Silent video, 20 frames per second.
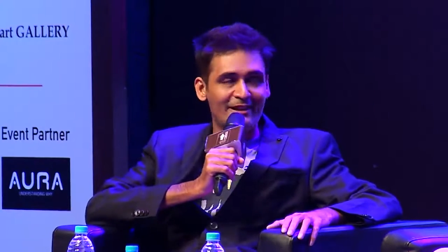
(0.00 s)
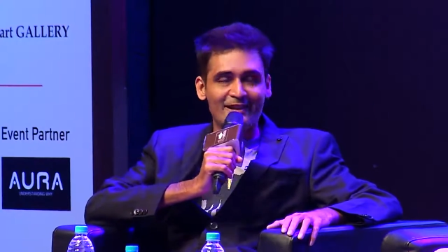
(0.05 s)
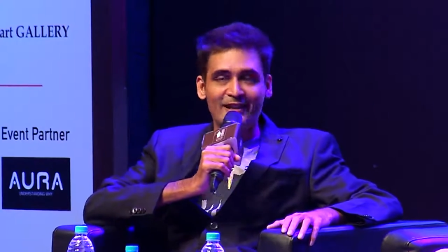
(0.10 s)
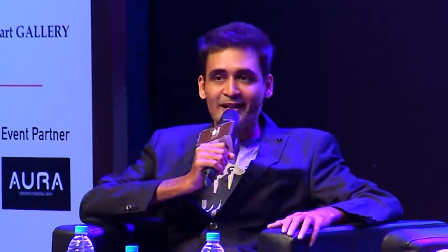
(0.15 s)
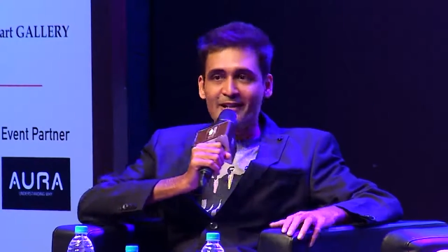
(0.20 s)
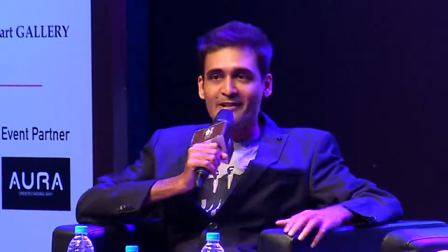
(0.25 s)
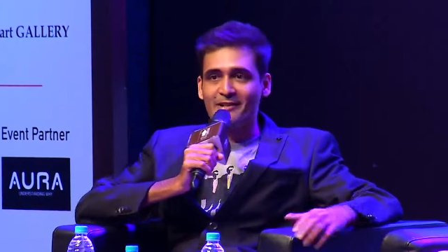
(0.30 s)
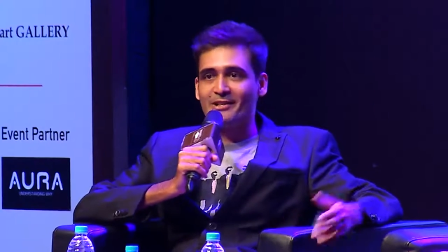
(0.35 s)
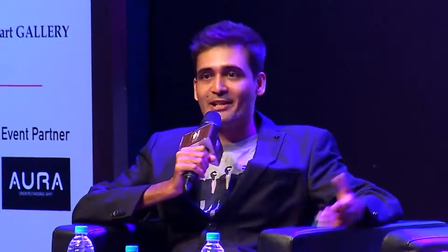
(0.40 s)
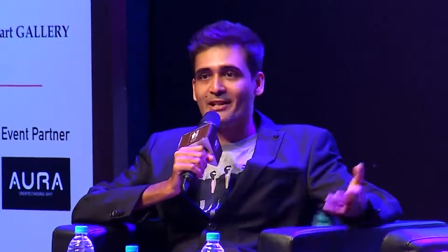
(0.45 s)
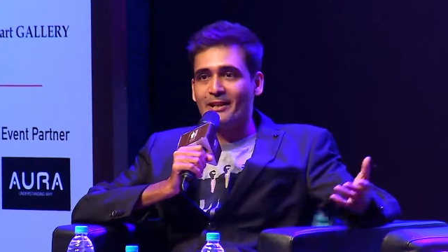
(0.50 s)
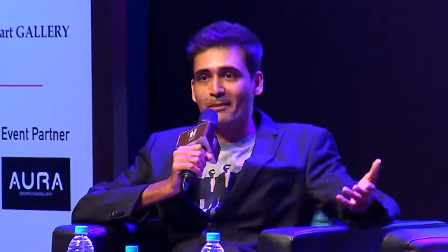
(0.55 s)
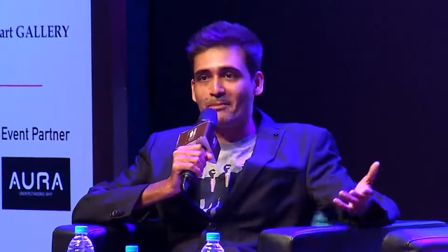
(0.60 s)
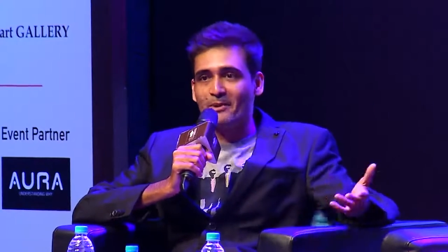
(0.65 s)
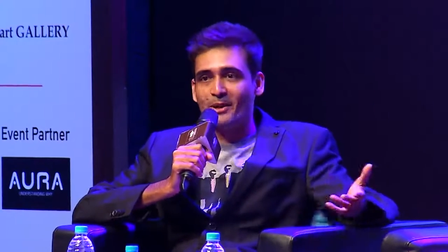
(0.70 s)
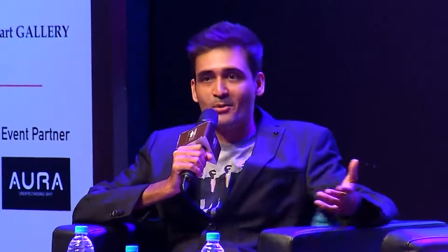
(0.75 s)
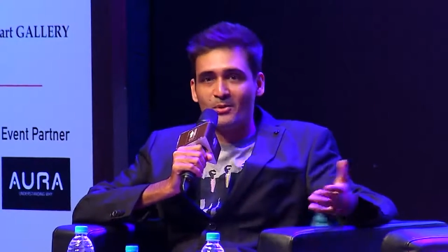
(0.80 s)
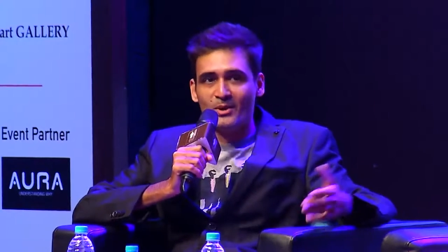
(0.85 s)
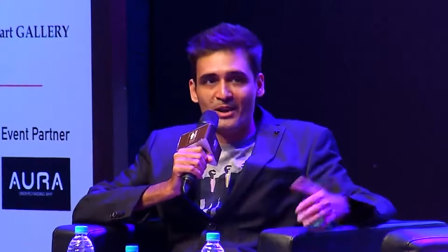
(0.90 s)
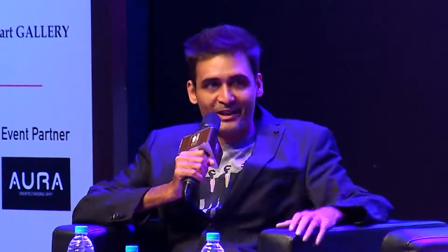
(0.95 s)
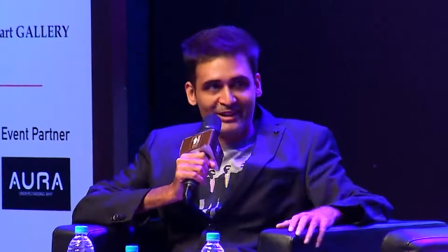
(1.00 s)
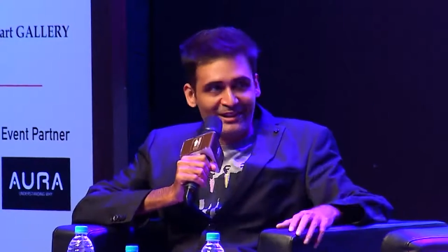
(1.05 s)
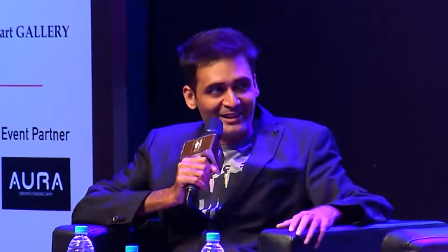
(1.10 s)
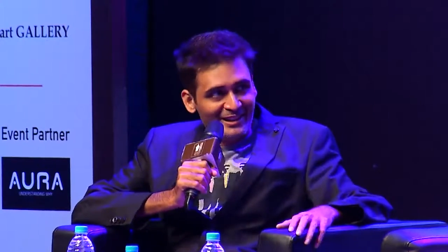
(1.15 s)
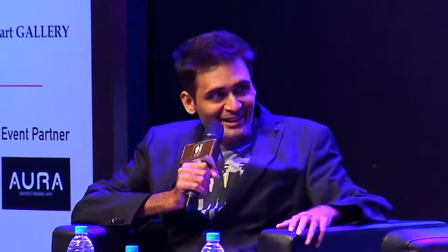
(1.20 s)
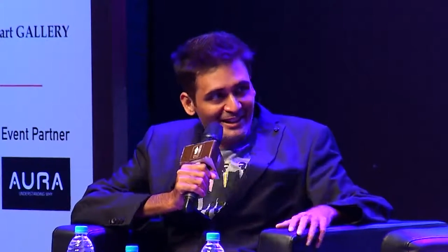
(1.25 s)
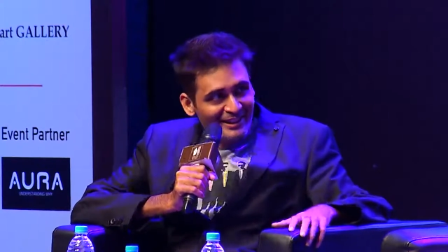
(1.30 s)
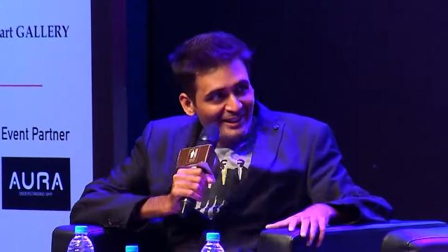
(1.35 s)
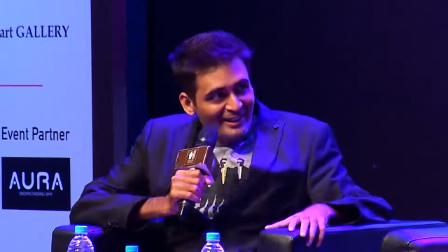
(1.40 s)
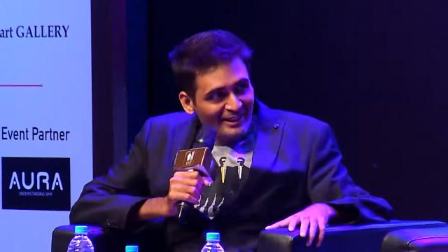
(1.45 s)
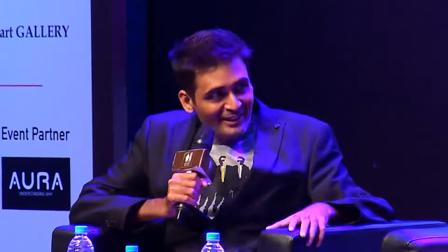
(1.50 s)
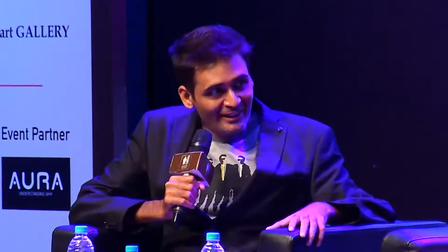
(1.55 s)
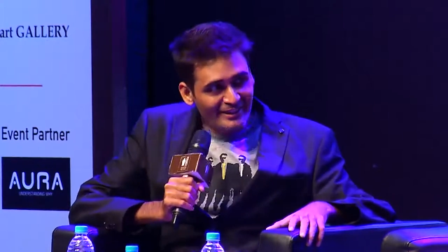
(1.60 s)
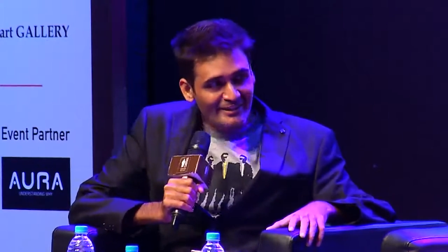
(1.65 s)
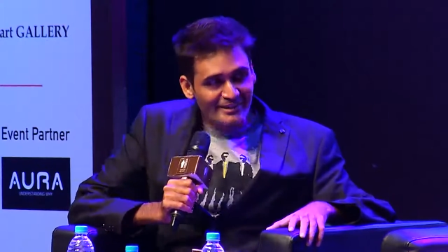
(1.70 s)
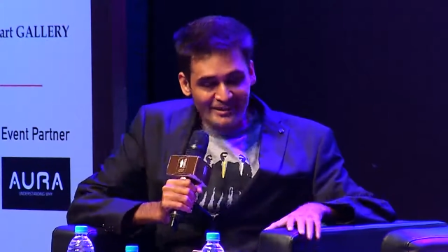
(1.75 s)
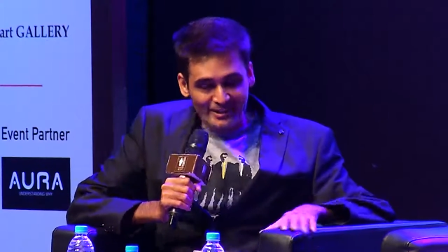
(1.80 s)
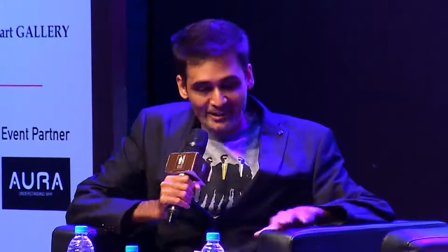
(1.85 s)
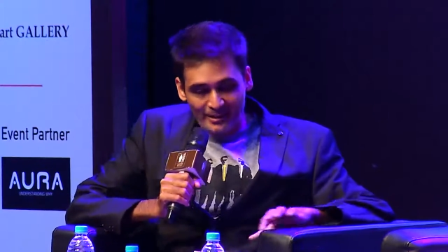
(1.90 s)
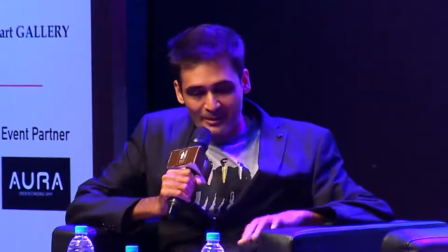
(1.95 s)
Like, she kept her word.
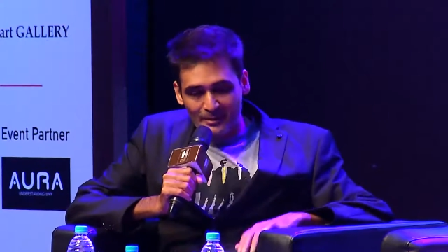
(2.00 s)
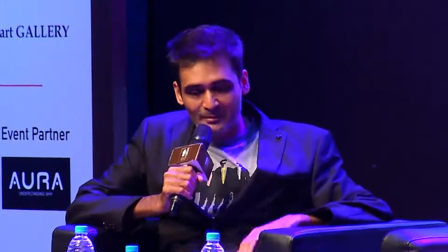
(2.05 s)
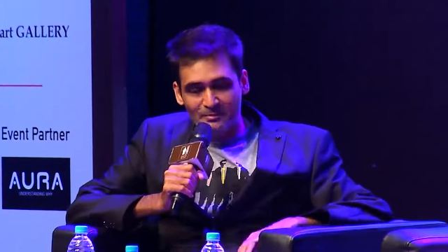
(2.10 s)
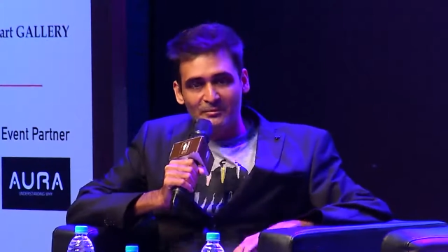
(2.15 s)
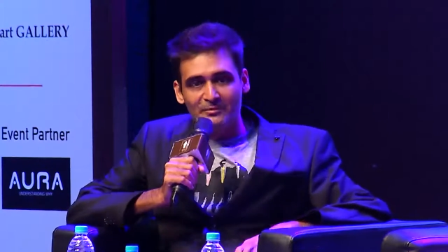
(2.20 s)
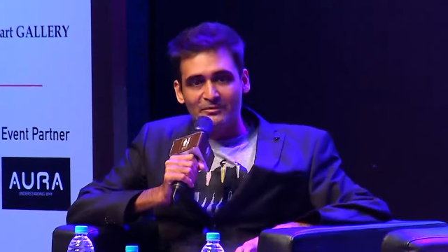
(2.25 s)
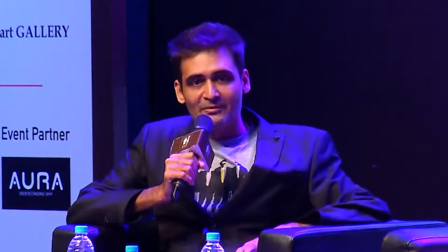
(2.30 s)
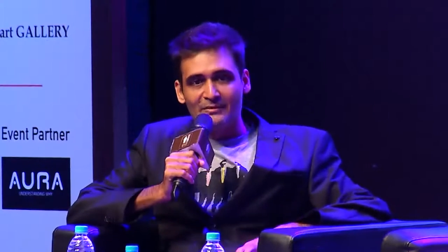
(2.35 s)
It's um,